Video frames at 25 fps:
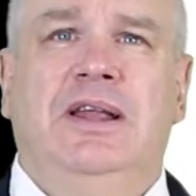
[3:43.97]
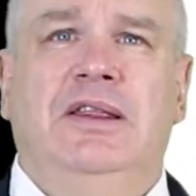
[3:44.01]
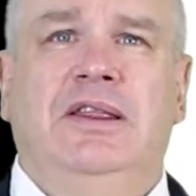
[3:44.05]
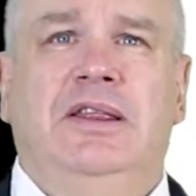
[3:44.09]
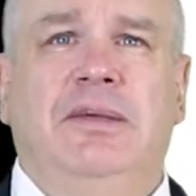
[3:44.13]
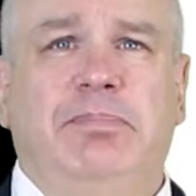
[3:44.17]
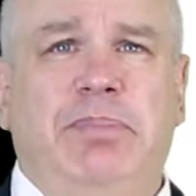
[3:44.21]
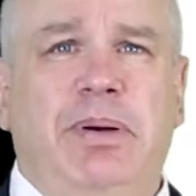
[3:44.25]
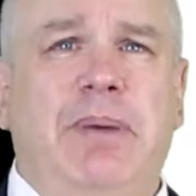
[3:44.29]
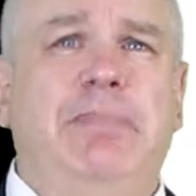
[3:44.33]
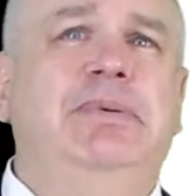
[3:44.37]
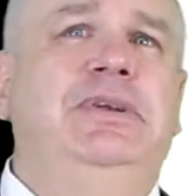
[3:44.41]

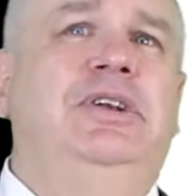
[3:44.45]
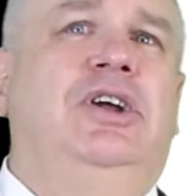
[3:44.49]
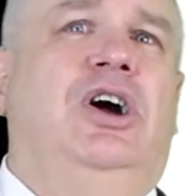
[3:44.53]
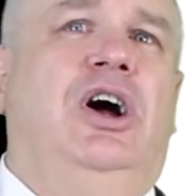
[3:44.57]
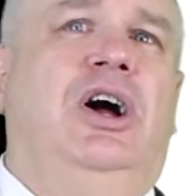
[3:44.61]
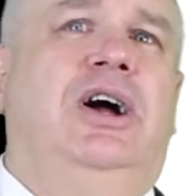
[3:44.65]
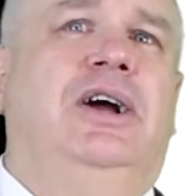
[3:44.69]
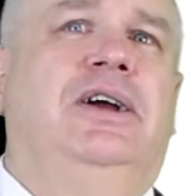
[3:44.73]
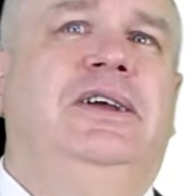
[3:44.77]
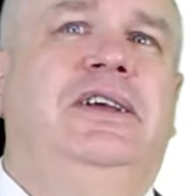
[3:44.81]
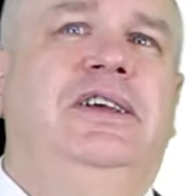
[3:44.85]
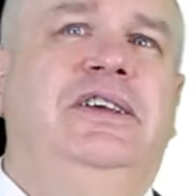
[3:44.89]
The puppy
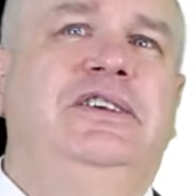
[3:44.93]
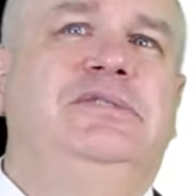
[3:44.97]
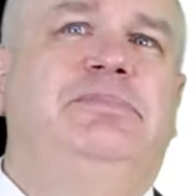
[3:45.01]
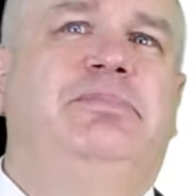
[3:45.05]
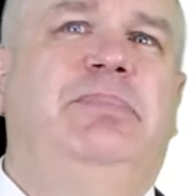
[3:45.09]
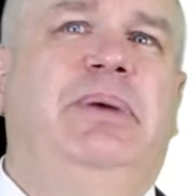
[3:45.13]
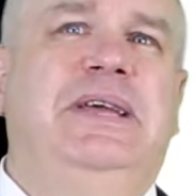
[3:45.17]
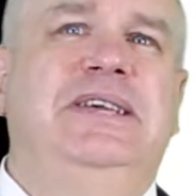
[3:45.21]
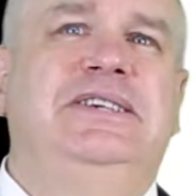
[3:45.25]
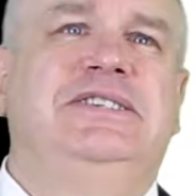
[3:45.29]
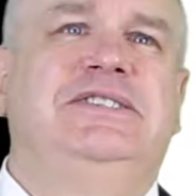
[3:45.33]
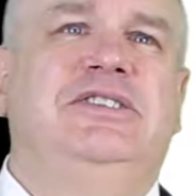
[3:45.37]
dog is
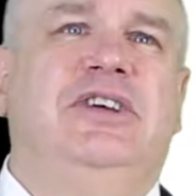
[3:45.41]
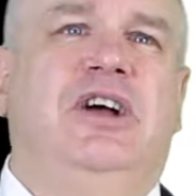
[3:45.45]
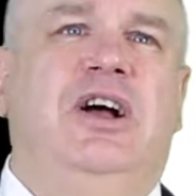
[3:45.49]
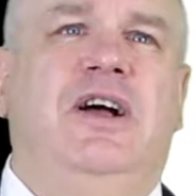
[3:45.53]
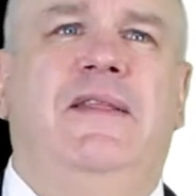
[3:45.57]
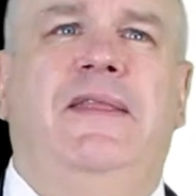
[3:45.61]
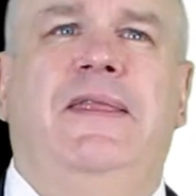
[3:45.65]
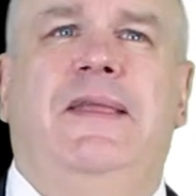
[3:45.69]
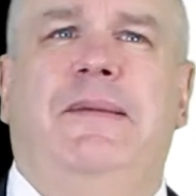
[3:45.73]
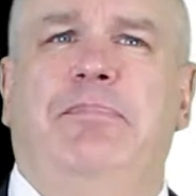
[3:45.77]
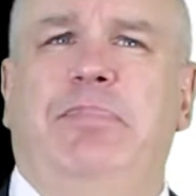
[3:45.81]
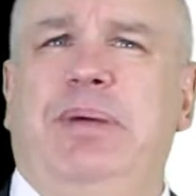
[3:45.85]
based
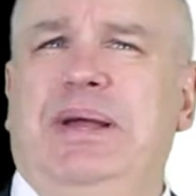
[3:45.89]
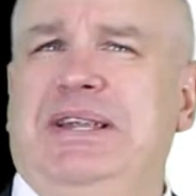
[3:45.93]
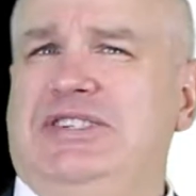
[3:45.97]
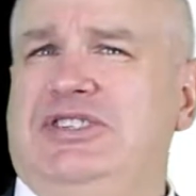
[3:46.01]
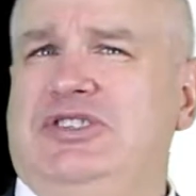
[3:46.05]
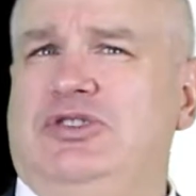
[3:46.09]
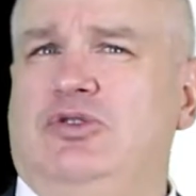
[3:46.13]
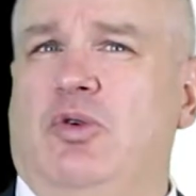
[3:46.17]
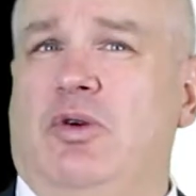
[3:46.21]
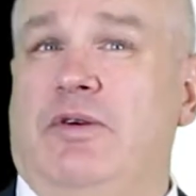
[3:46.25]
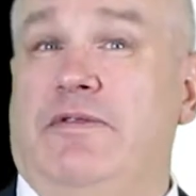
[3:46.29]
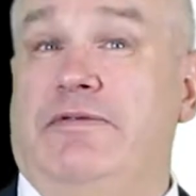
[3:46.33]
on the pet
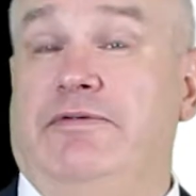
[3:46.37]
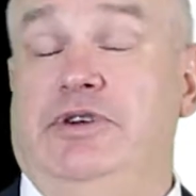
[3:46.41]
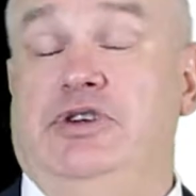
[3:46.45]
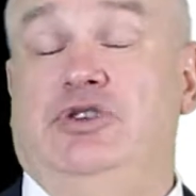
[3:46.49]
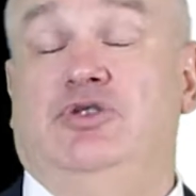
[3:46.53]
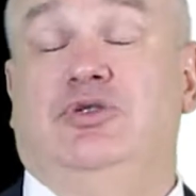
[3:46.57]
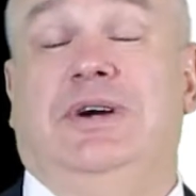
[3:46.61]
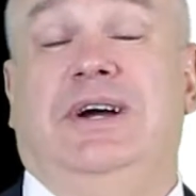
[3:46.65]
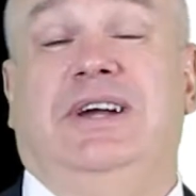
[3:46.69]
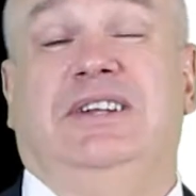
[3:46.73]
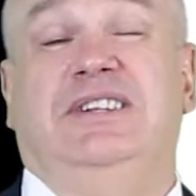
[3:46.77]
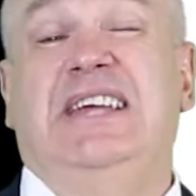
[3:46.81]
store free
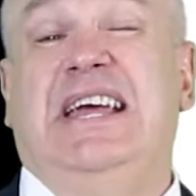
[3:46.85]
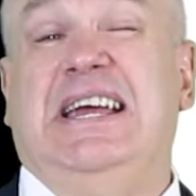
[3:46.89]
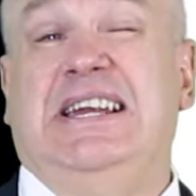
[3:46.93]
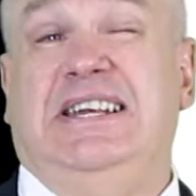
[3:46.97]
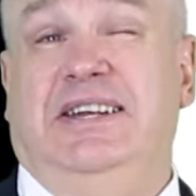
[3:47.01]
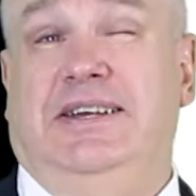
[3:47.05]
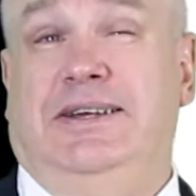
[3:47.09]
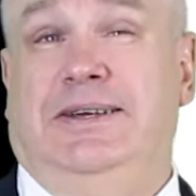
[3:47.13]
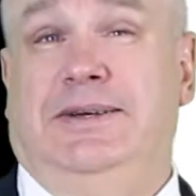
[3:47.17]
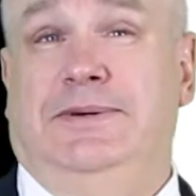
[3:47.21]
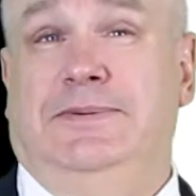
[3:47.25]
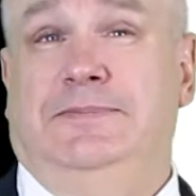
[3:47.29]
trial
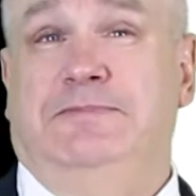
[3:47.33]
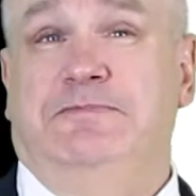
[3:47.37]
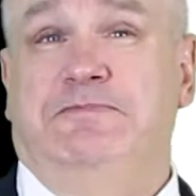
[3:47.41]
tactic